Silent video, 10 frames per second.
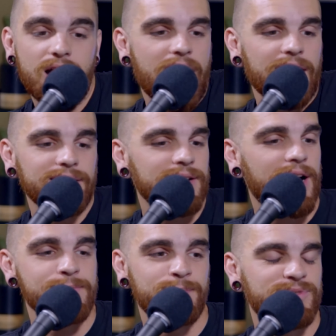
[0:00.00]

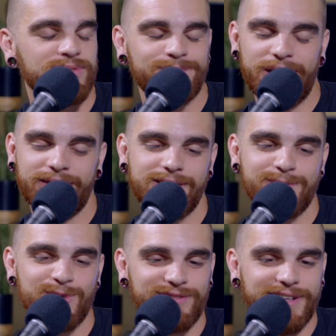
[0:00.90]
I just barely
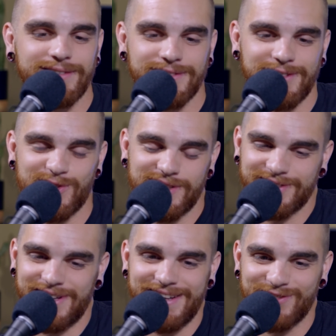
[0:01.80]
moved to Arizona,
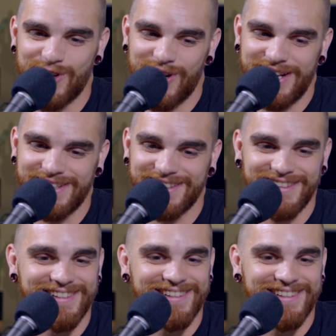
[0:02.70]
so I have no idea.